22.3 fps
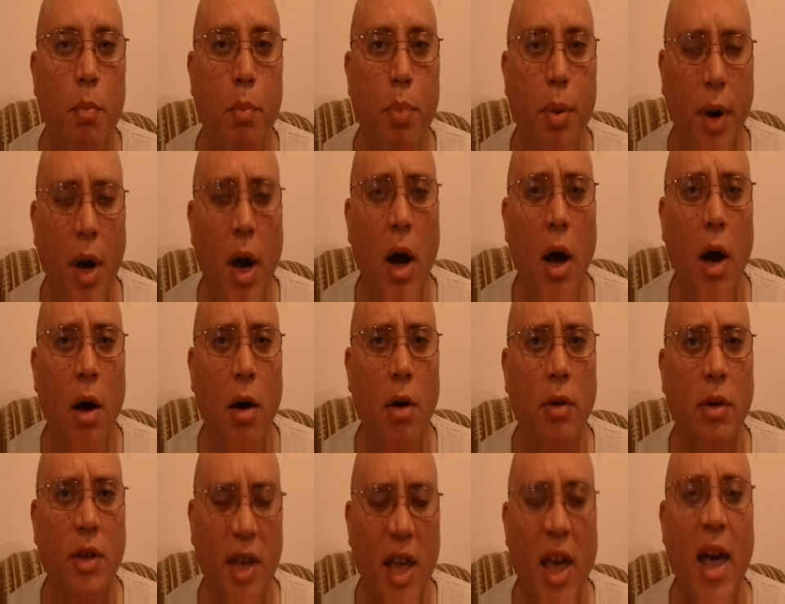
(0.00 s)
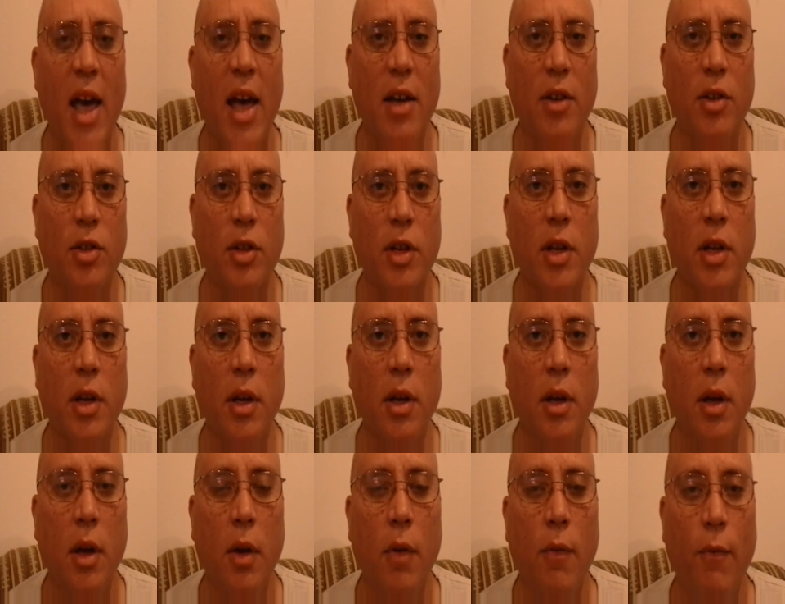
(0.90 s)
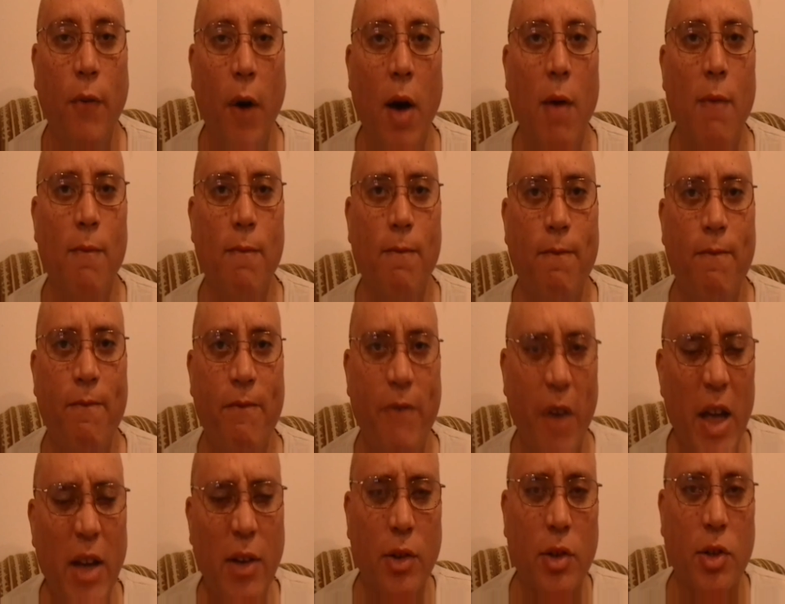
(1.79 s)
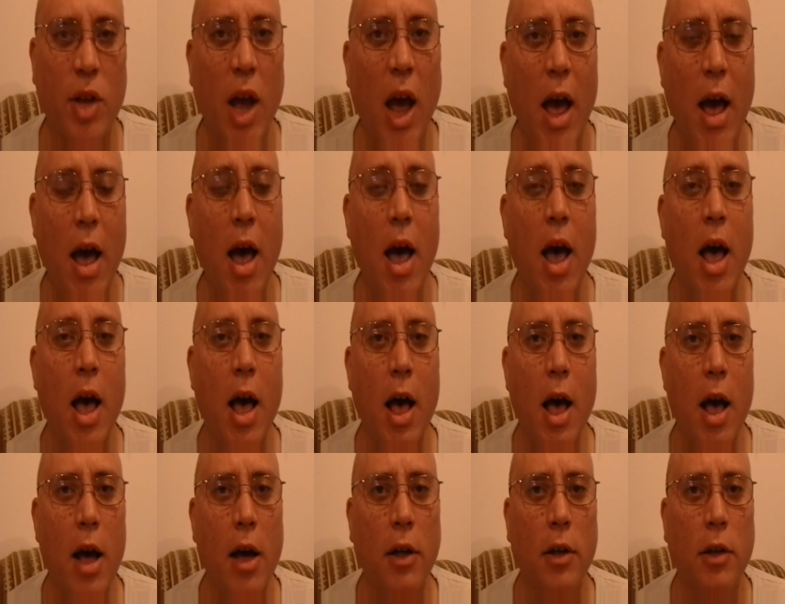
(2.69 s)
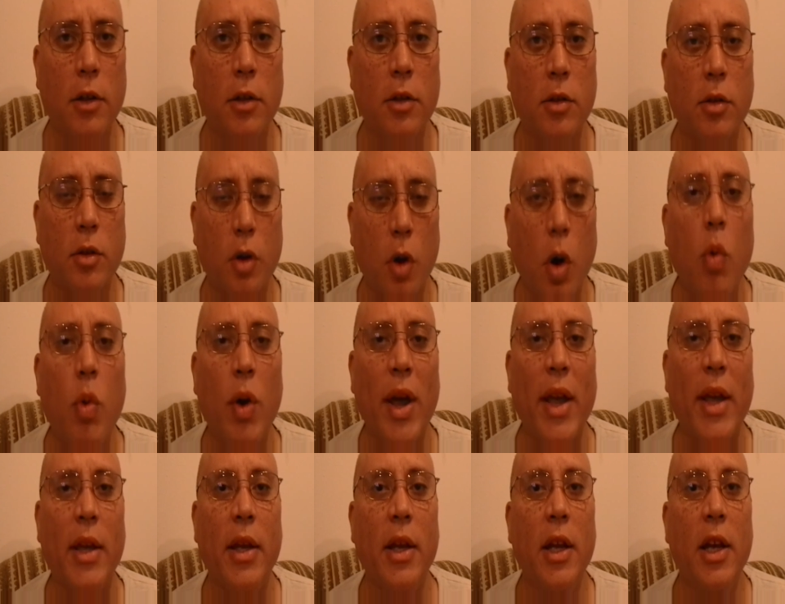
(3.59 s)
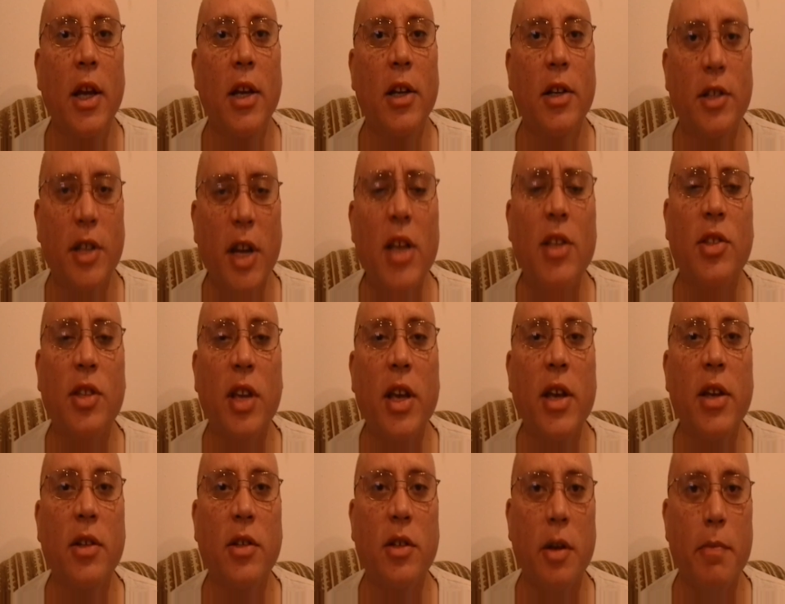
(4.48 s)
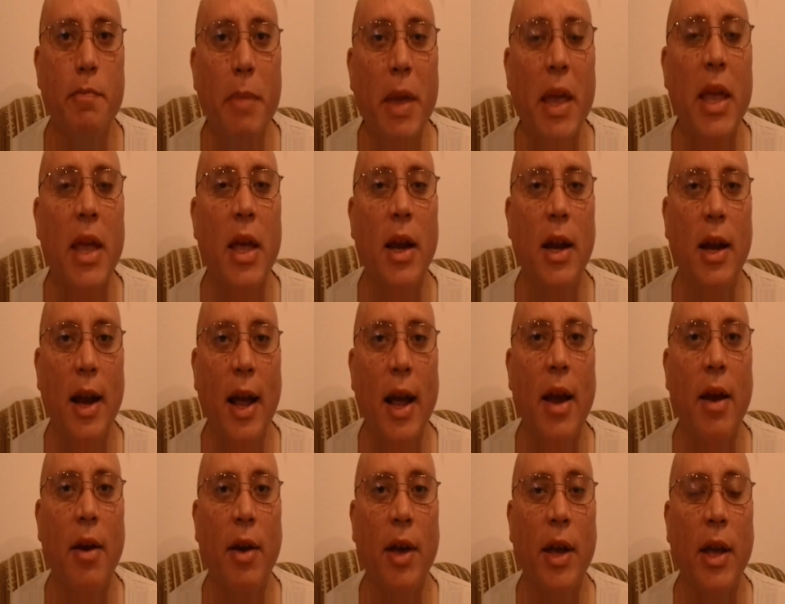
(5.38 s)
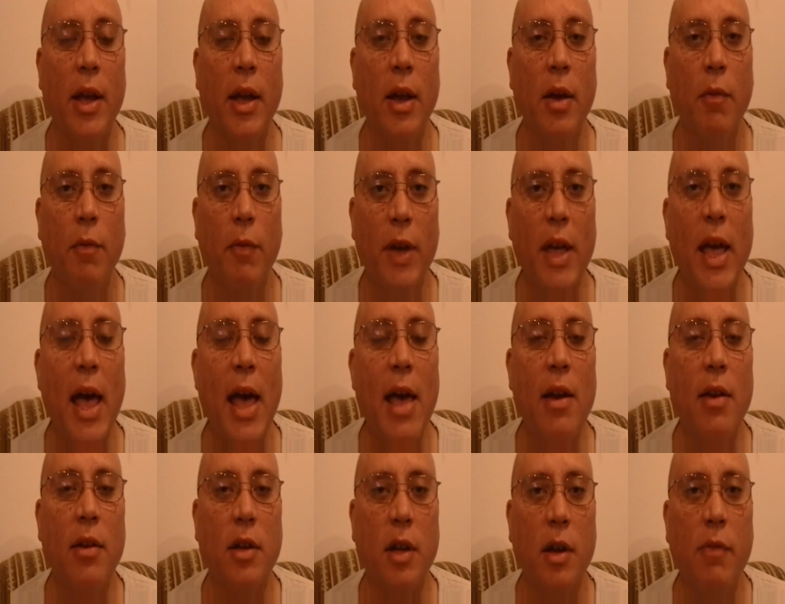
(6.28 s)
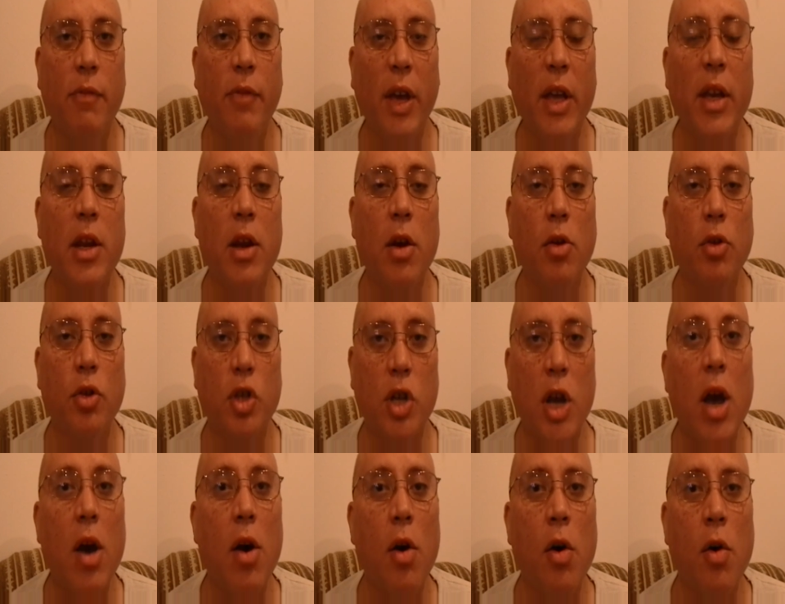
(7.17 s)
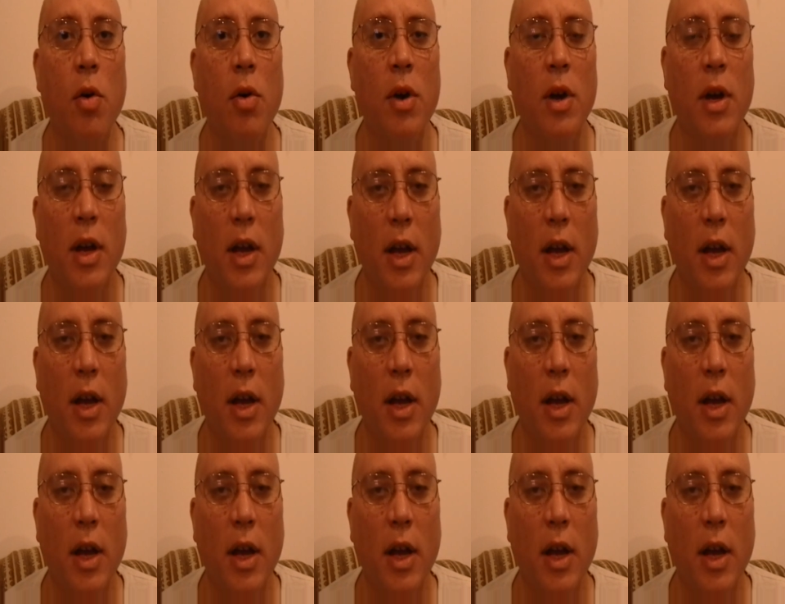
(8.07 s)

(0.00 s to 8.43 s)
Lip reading: broadcasting from Victor's Kuwait. This is the Me and Larry reality video show,